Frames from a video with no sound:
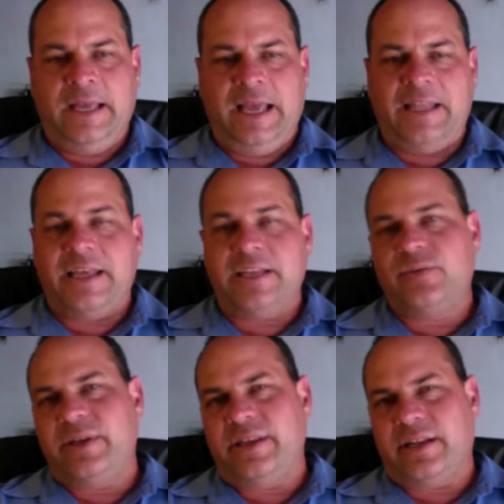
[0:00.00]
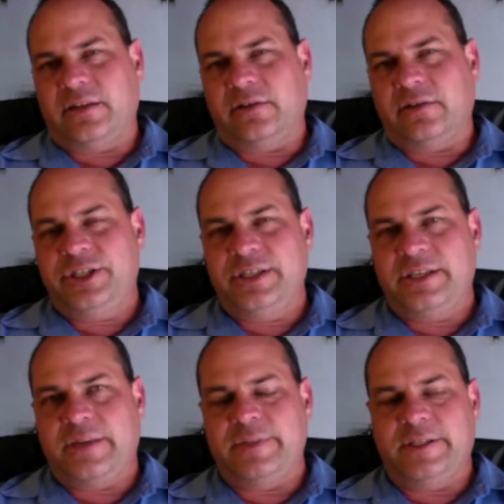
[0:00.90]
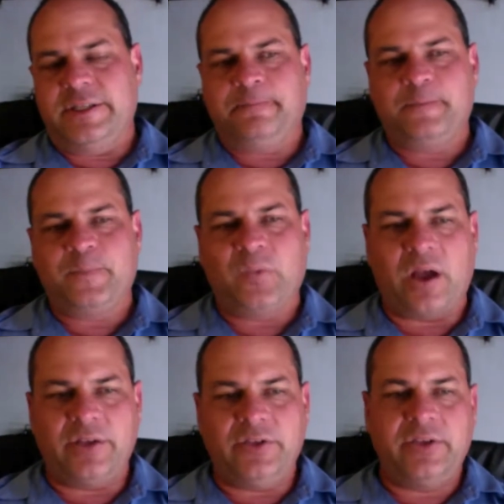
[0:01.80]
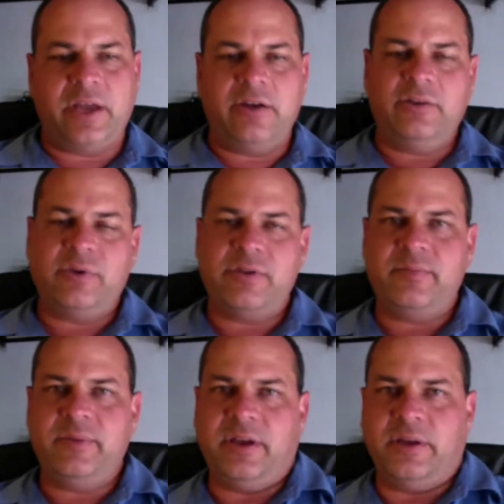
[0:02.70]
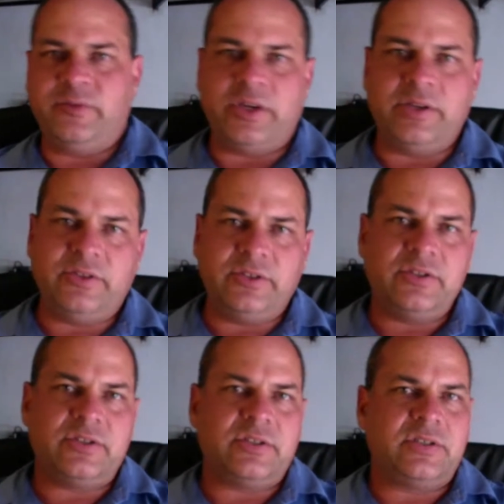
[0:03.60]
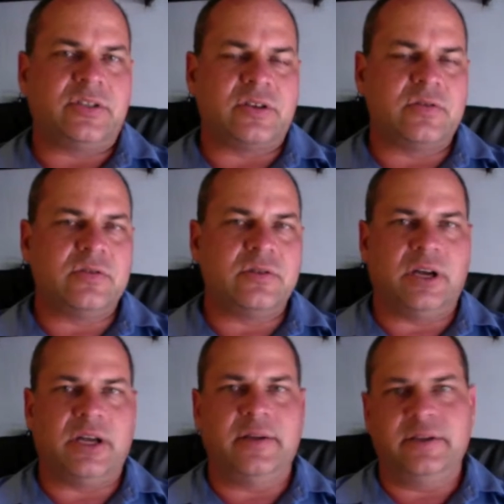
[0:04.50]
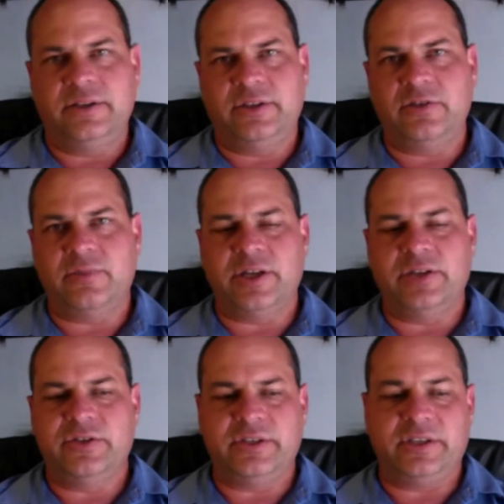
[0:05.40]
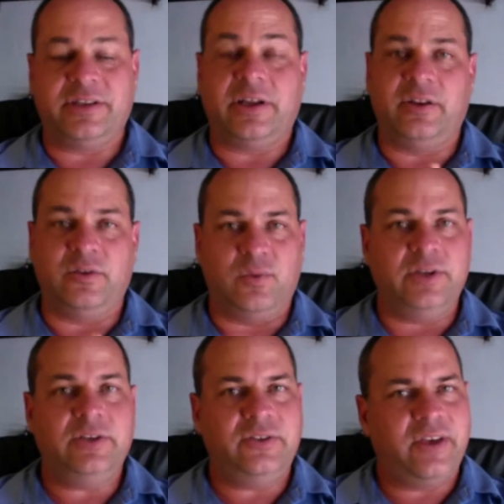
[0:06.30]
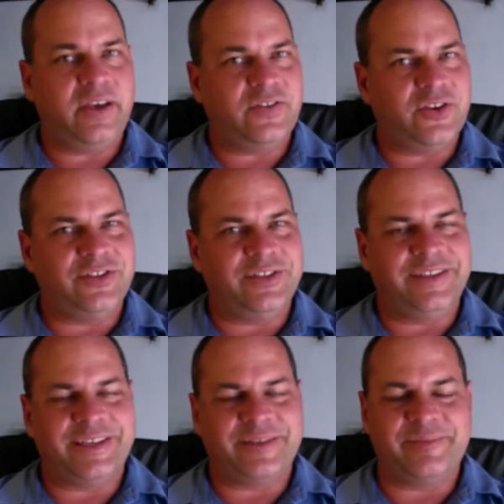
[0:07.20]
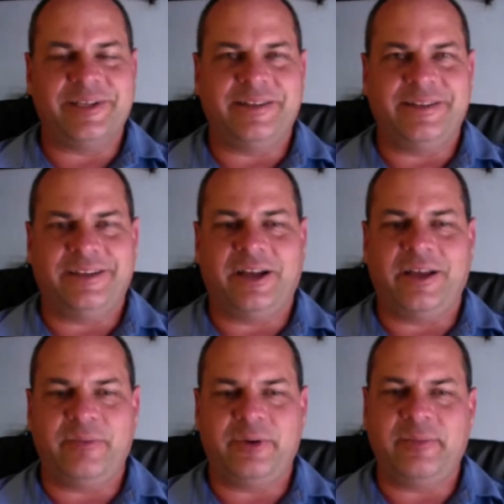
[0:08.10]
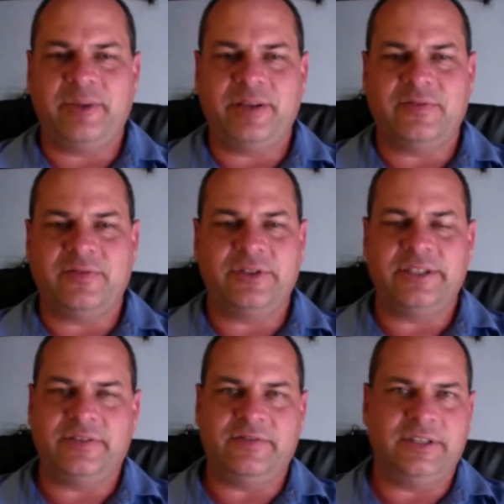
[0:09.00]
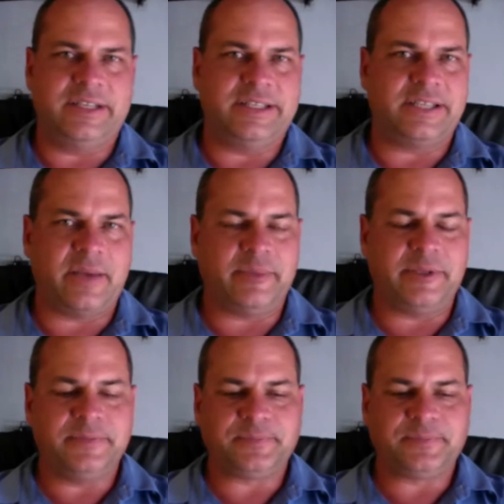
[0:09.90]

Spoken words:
And that's where that little machine comes in. I do carry it with me. I'm trying to use it, so I don't mind using it. I don't want you to have a heart attack, but I am prepared for it if it does happen.